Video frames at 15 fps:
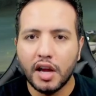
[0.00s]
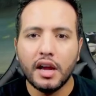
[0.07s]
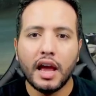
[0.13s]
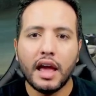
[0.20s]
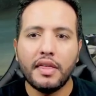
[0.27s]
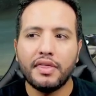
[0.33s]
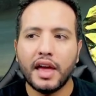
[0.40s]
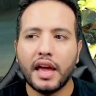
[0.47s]

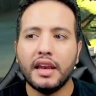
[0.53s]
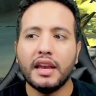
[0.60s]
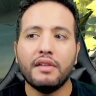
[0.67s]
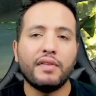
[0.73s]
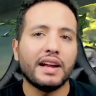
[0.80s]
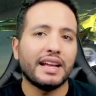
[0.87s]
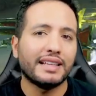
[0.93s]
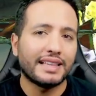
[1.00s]
And then if
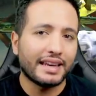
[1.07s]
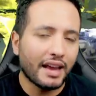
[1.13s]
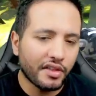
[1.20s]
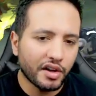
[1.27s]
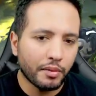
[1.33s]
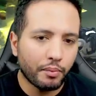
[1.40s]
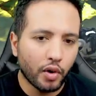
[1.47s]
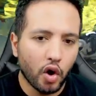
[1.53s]
I get
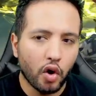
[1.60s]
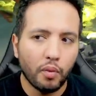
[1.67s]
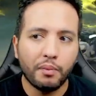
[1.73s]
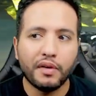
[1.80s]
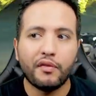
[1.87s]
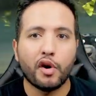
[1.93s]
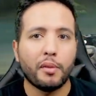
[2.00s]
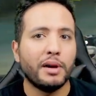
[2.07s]
another blow
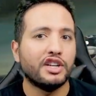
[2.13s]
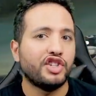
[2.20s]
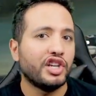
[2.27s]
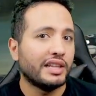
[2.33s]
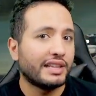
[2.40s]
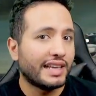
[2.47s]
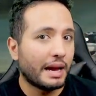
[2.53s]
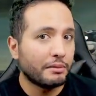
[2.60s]
before my
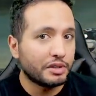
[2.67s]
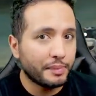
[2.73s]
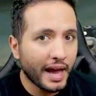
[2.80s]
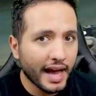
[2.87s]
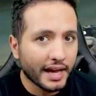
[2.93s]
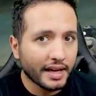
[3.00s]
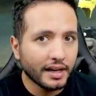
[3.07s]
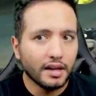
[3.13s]
shield comes
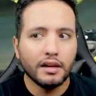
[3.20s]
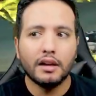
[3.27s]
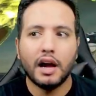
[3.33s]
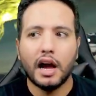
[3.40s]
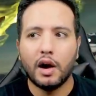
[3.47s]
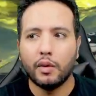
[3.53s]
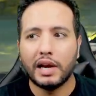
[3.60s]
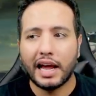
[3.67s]
back,
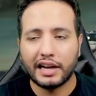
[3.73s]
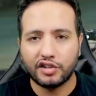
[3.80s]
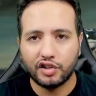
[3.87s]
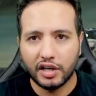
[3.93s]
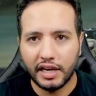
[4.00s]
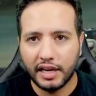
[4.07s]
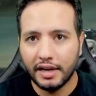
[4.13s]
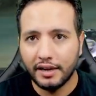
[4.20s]
I will
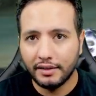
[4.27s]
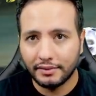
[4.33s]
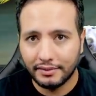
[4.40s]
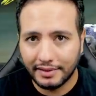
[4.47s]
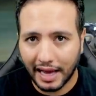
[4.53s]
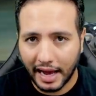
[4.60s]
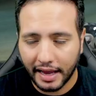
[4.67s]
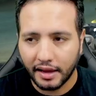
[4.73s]
actually
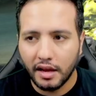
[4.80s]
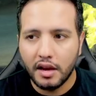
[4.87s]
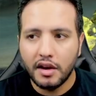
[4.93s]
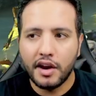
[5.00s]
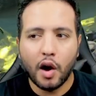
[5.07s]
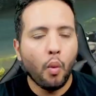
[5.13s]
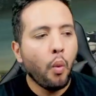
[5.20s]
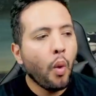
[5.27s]
die.
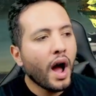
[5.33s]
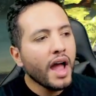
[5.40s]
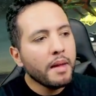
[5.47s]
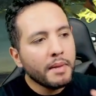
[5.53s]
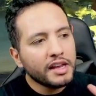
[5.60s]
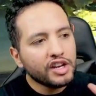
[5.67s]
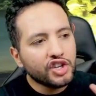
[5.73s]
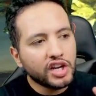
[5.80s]
Now, why
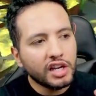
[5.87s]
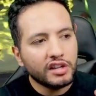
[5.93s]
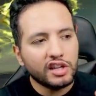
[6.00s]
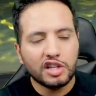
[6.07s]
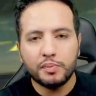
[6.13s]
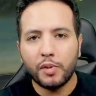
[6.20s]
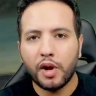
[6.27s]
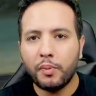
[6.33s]
my shield is
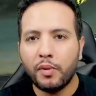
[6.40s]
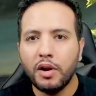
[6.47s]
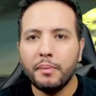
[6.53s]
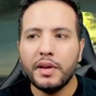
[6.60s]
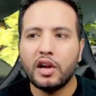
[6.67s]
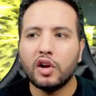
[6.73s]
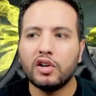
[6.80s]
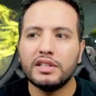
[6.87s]
purple?
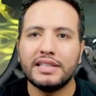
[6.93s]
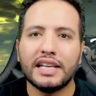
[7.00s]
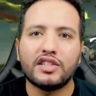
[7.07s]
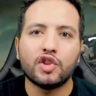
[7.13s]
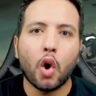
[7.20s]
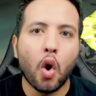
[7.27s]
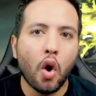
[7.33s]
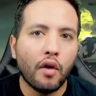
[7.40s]
Because that's
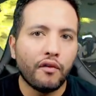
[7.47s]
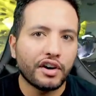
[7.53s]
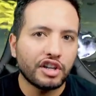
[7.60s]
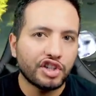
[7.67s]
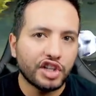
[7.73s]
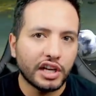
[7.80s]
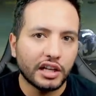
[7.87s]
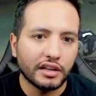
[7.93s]
over
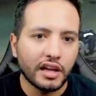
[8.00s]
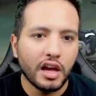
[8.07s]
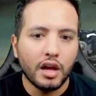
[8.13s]
shield.